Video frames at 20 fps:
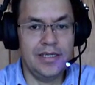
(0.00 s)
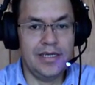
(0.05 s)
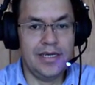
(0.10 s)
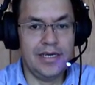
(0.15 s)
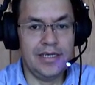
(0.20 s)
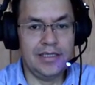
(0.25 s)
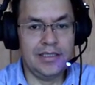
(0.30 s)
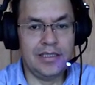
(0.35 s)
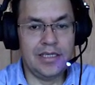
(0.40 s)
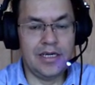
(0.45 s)

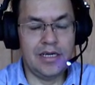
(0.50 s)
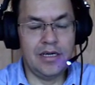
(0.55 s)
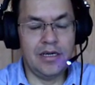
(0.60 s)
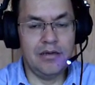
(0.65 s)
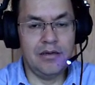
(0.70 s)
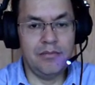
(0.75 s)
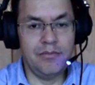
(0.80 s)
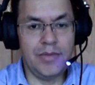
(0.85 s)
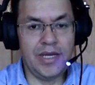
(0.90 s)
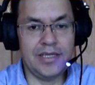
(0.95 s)
I started
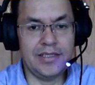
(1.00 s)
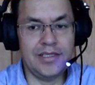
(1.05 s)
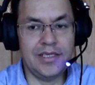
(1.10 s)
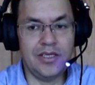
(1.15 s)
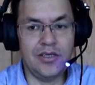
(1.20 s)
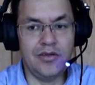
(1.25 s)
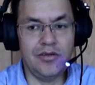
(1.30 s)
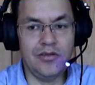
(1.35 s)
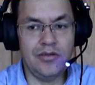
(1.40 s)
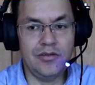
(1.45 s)
in
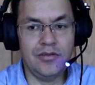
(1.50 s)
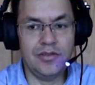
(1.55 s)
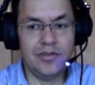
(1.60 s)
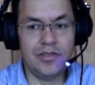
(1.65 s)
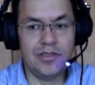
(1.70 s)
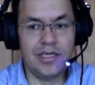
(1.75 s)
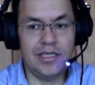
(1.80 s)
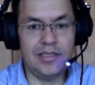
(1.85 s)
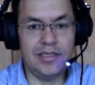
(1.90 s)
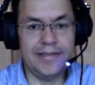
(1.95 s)
Mexico
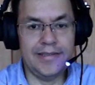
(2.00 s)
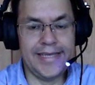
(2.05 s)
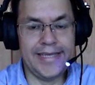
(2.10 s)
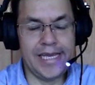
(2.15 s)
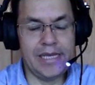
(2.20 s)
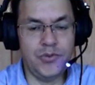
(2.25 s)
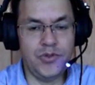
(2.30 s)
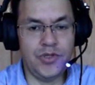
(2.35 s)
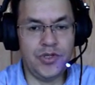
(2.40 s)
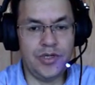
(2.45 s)
selling
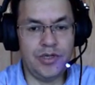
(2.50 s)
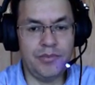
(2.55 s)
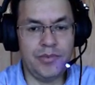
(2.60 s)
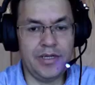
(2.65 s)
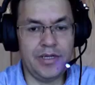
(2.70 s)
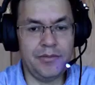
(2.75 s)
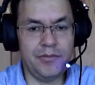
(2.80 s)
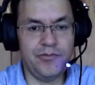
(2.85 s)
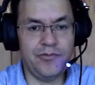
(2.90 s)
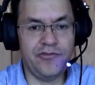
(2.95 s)
timeshare,
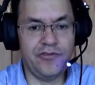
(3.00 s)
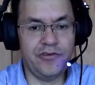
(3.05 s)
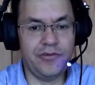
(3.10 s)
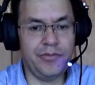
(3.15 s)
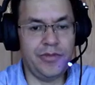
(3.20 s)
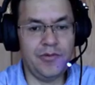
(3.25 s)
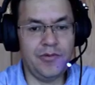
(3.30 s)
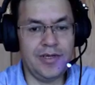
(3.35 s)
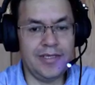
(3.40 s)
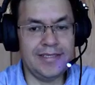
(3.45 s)
but for
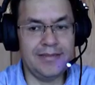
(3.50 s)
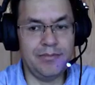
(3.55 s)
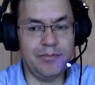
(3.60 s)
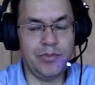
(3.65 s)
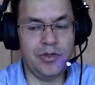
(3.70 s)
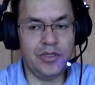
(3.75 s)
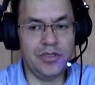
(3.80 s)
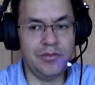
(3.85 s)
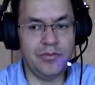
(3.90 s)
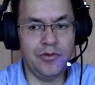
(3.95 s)
me it was
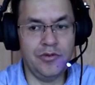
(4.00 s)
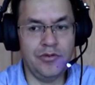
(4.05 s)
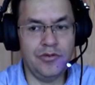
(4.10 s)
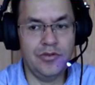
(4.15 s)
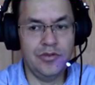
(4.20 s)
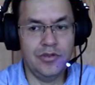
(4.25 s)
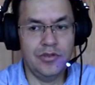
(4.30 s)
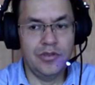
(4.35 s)
impossible.